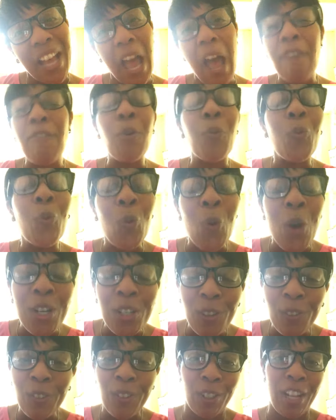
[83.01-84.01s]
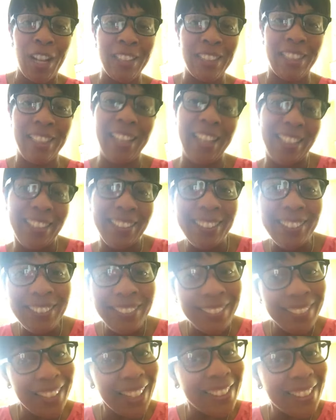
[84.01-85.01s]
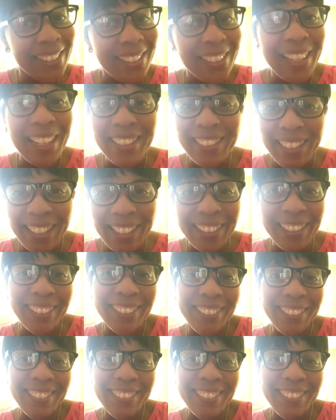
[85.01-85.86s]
have a wonderful holiday. I'll see you guys later.